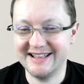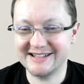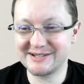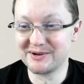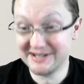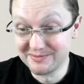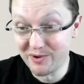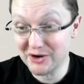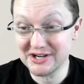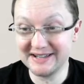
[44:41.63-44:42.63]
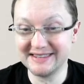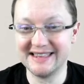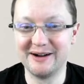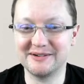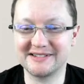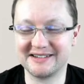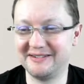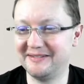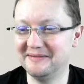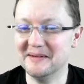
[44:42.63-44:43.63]
So she's watching it now. So
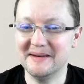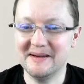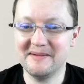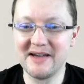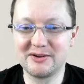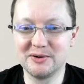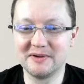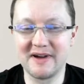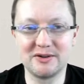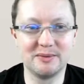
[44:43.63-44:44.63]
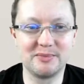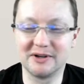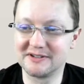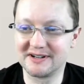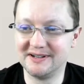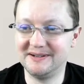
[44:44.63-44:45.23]
thank you, Piotr.